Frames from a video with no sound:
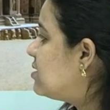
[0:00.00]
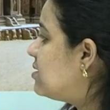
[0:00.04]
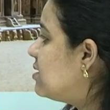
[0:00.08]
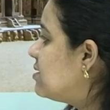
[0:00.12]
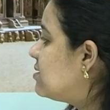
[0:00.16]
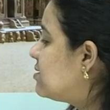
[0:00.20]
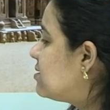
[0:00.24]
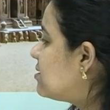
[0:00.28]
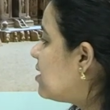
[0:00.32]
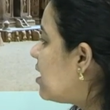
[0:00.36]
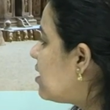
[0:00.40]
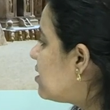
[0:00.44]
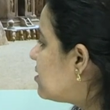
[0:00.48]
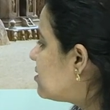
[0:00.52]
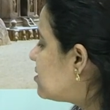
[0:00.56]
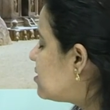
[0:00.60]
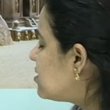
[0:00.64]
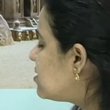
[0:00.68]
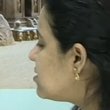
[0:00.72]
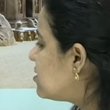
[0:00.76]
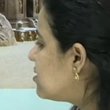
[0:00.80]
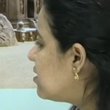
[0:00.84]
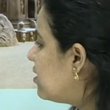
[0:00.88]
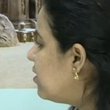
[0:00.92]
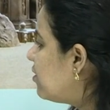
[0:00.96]
is a
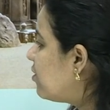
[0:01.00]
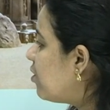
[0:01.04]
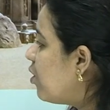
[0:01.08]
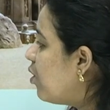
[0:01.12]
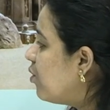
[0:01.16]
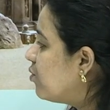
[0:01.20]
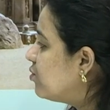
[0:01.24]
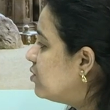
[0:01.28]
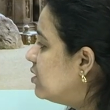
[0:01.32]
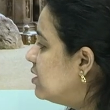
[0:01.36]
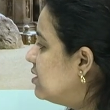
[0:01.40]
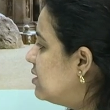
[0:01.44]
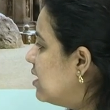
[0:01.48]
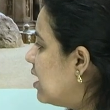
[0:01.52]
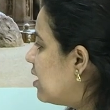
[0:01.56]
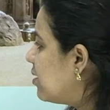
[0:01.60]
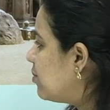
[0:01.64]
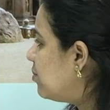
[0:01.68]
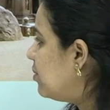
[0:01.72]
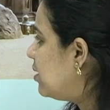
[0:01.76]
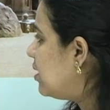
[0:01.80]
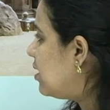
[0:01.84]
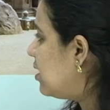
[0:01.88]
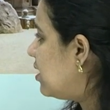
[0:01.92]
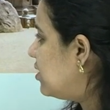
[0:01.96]
successor of the
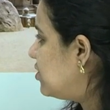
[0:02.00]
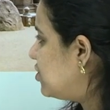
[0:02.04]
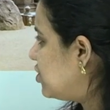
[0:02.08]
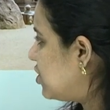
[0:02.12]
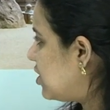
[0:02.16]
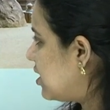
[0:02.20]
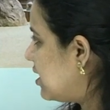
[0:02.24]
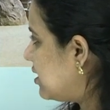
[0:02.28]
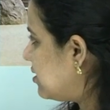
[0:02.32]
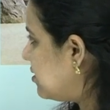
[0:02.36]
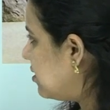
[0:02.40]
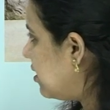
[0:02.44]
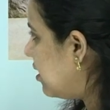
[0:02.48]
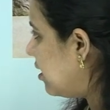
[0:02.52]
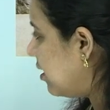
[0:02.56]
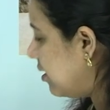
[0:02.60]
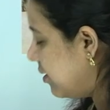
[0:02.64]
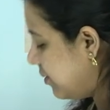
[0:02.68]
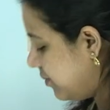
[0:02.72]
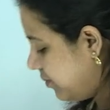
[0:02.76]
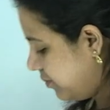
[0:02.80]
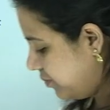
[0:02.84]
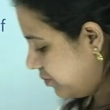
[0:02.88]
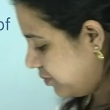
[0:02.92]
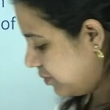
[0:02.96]
Dharmaraja
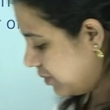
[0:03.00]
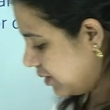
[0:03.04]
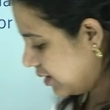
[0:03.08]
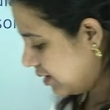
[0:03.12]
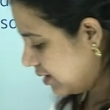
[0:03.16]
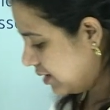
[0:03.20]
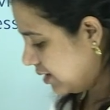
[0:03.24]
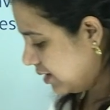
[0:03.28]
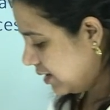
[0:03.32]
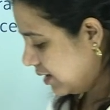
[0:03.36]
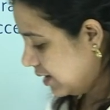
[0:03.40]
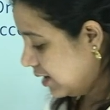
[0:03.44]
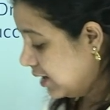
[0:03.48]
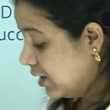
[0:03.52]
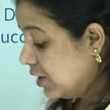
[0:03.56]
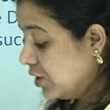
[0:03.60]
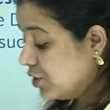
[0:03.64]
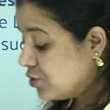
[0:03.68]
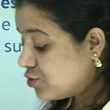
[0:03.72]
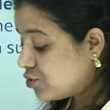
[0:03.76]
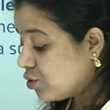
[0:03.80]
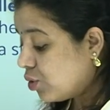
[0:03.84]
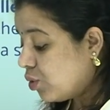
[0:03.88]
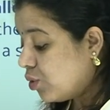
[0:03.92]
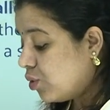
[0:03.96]
ratha.
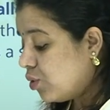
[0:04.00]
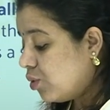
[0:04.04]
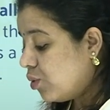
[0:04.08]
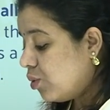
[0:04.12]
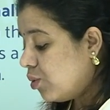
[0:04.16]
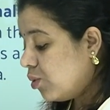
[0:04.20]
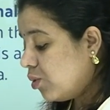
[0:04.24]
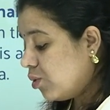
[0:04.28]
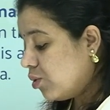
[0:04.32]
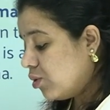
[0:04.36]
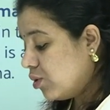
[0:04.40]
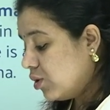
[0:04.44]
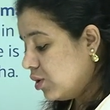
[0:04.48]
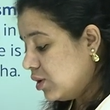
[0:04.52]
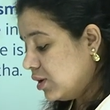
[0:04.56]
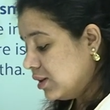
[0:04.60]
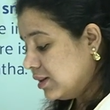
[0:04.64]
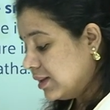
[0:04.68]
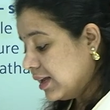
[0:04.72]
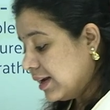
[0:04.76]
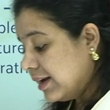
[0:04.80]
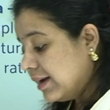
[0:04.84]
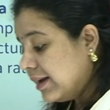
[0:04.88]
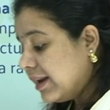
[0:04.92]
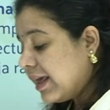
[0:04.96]
So,
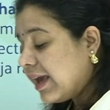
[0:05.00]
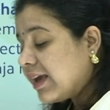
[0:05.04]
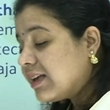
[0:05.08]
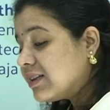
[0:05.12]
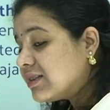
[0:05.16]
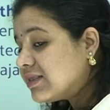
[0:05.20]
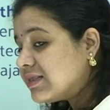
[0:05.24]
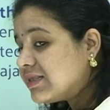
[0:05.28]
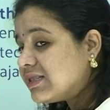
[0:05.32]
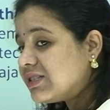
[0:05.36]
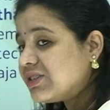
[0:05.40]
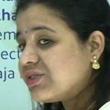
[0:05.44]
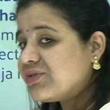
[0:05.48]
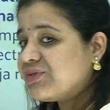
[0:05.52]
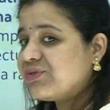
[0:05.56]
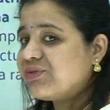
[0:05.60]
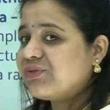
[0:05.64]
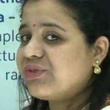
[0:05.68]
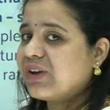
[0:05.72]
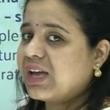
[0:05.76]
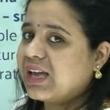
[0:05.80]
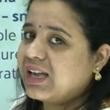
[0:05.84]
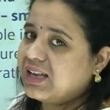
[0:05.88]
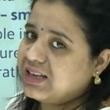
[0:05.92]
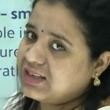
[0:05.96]
the next
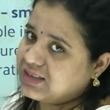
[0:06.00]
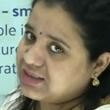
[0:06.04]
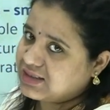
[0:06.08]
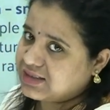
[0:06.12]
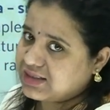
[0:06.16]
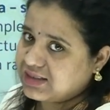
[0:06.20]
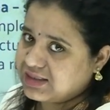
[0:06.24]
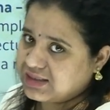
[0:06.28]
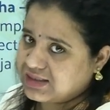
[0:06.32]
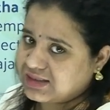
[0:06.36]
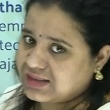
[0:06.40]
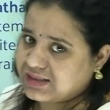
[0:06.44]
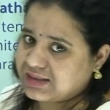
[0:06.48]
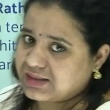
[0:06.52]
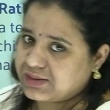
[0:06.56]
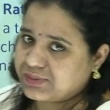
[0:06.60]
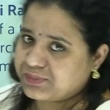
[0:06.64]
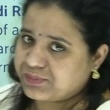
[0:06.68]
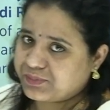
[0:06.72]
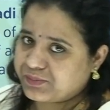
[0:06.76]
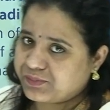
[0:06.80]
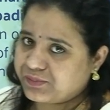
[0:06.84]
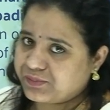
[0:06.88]
phases